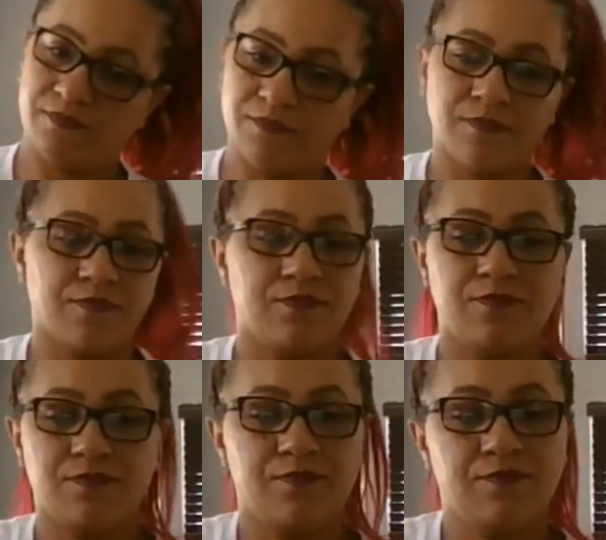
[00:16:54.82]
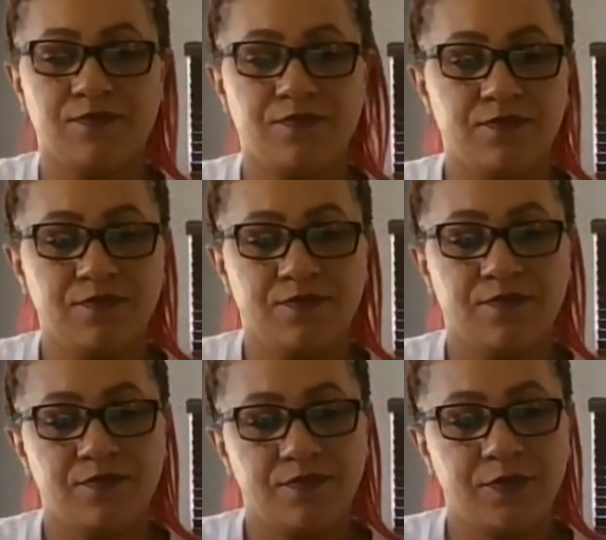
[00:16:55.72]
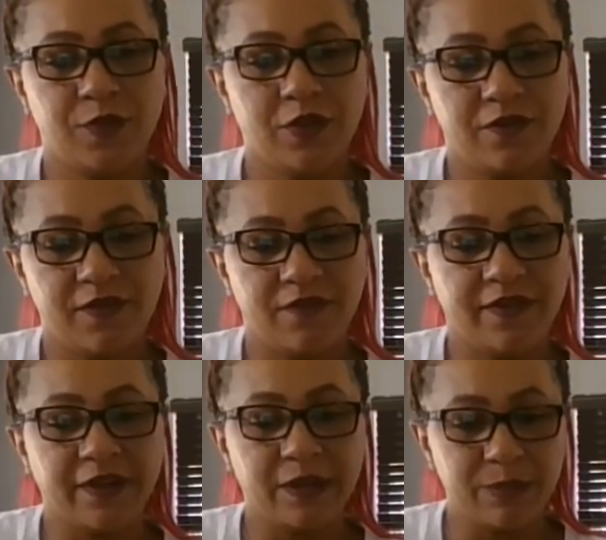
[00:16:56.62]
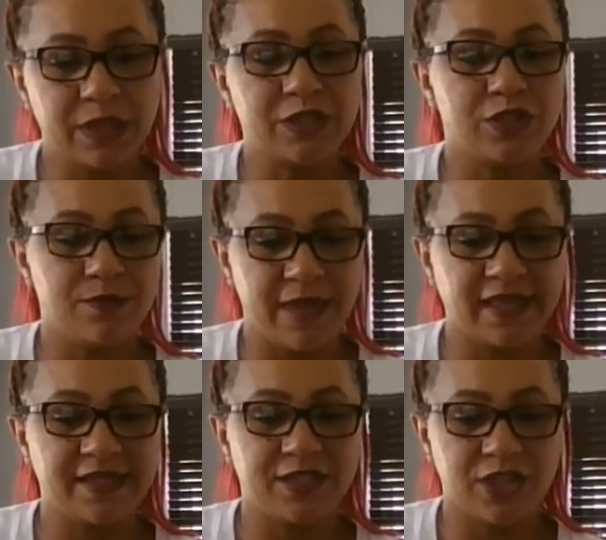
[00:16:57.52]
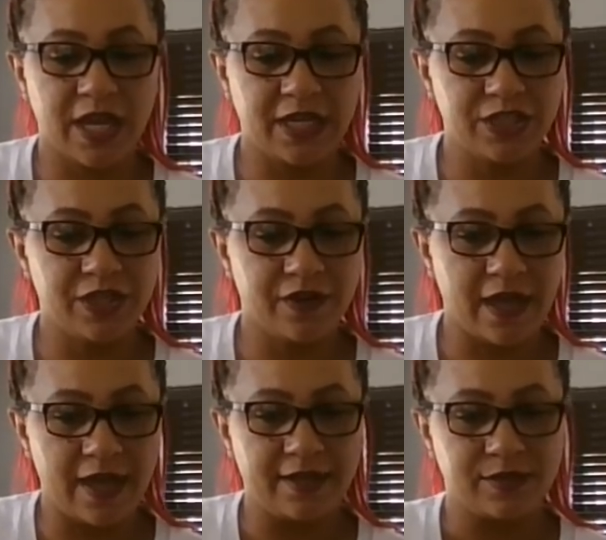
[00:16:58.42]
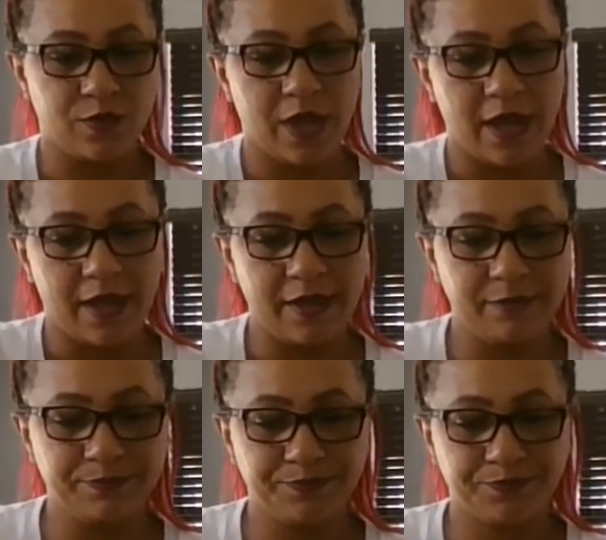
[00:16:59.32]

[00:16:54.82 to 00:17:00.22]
Hmm. You're going to feel very pushed to make this change here, guys, okay?